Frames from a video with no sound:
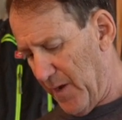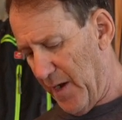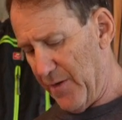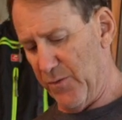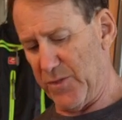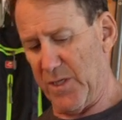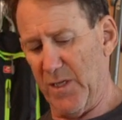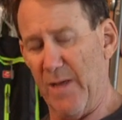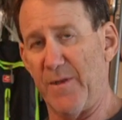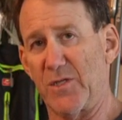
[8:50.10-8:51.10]
I use
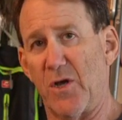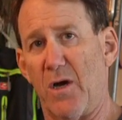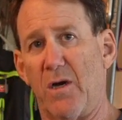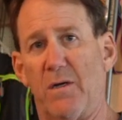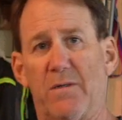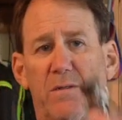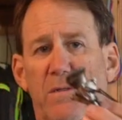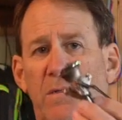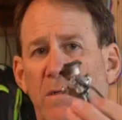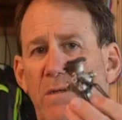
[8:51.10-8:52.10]
the MSR
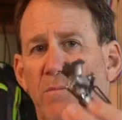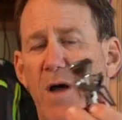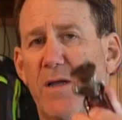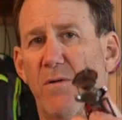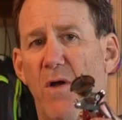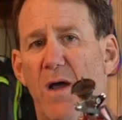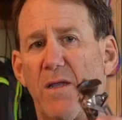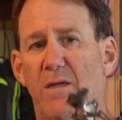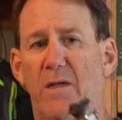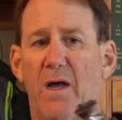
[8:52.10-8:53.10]
Pocket
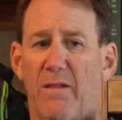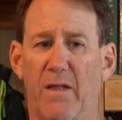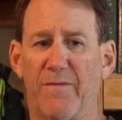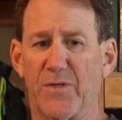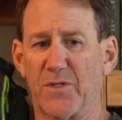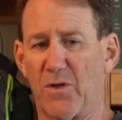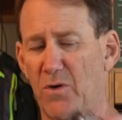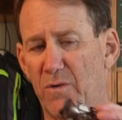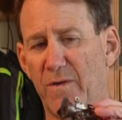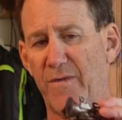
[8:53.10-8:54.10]
Rocket. I love this
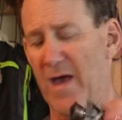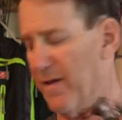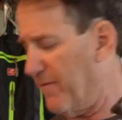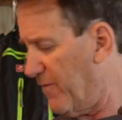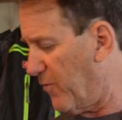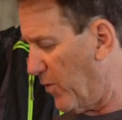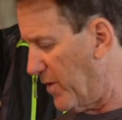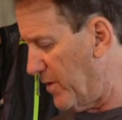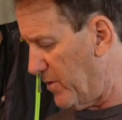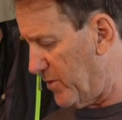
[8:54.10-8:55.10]
stove. I've had it for 4
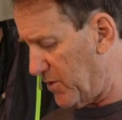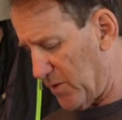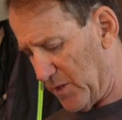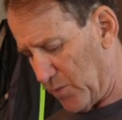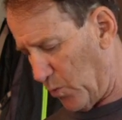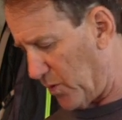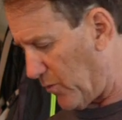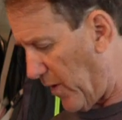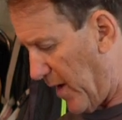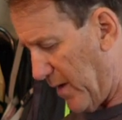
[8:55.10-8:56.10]
years. It's worked
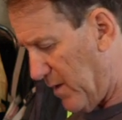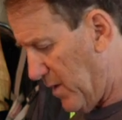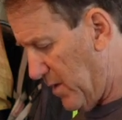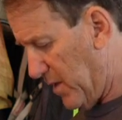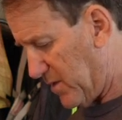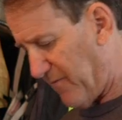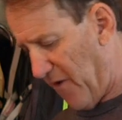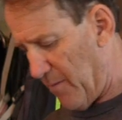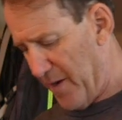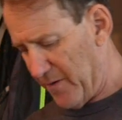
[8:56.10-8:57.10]
great. It's
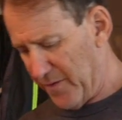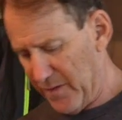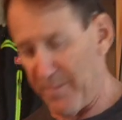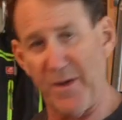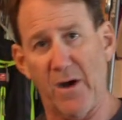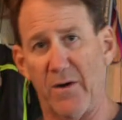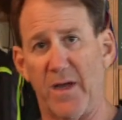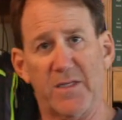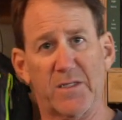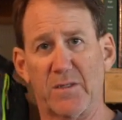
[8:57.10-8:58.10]
far better than the
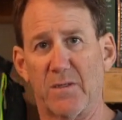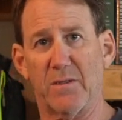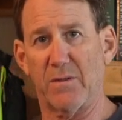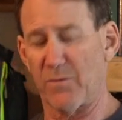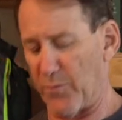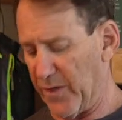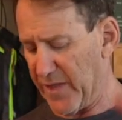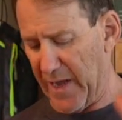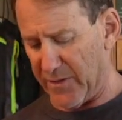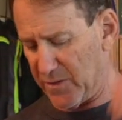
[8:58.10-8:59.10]
BRS
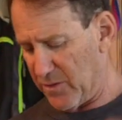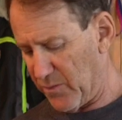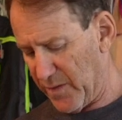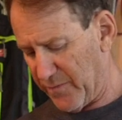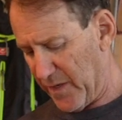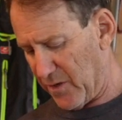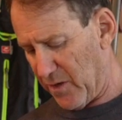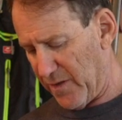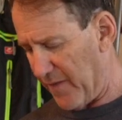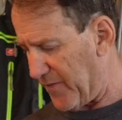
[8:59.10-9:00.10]
3000 or whatever they
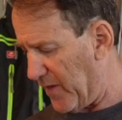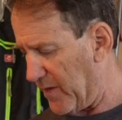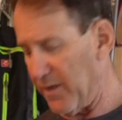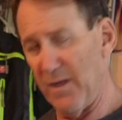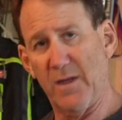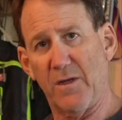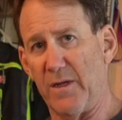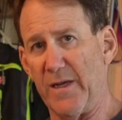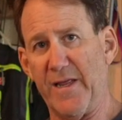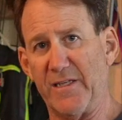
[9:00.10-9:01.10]
call that thing.
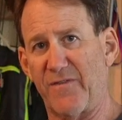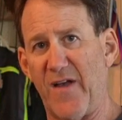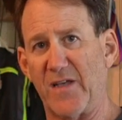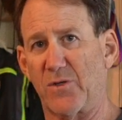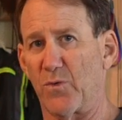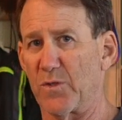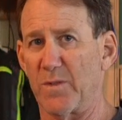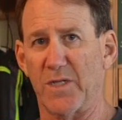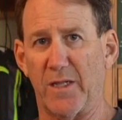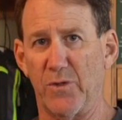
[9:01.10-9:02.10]
It heats faster, which
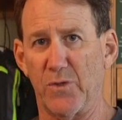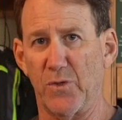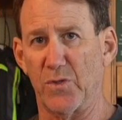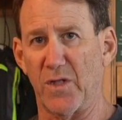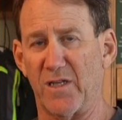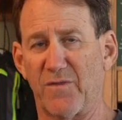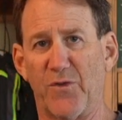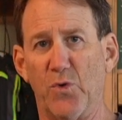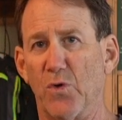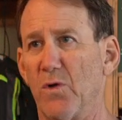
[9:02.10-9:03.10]
means I use less
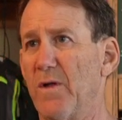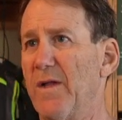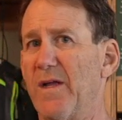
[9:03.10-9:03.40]
fuel.